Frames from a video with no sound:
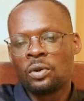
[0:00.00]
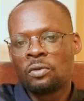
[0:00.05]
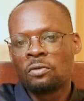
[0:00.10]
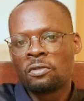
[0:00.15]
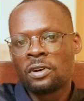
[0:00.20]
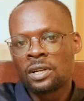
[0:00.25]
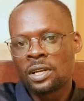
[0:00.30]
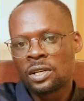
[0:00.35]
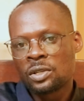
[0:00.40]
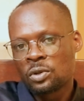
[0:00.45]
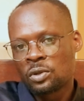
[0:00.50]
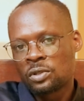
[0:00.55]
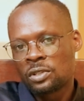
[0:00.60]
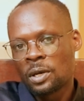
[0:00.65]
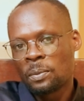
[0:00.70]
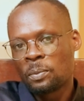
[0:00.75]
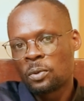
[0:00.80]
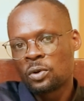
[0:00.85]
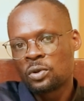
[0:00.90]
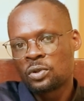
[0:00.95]
financial
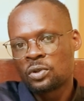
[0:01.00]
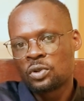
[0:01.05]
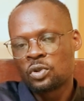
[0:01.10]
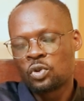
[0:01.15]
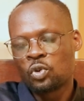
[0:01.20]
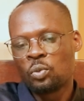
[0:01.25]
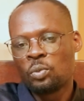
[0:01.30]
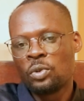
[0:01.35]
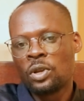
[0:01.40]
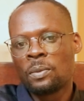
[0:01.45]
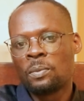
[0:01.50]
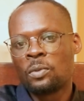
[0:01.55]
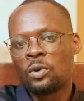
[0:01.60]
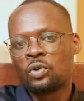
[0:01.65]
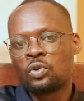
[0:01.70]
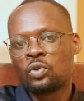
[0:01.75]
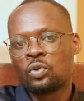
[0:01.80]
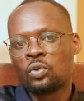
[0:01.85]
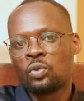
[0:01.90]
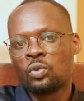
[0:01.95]
support to be able
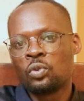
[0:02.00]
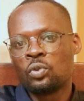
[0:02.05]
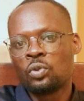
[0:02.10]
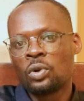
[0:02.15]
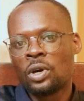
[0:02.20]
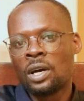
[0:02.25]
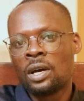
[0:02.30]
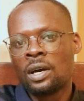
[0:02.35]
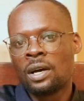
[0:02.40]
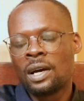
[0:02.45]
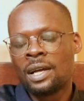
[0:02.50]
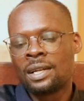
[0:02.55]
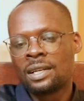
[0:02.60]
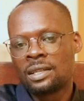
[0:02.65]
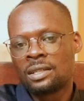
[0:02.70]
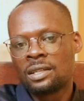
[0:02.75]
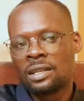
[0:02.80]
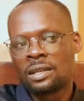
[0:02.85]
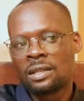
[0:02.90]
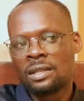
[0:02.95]
to
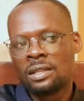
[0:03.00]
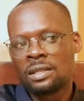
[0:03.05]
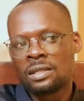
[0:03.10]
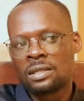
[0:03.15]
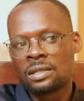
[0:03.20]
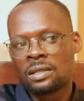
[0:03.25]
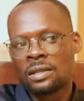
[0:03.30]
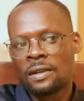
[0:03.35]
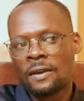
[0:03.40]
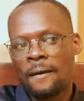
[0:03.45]
undertake this.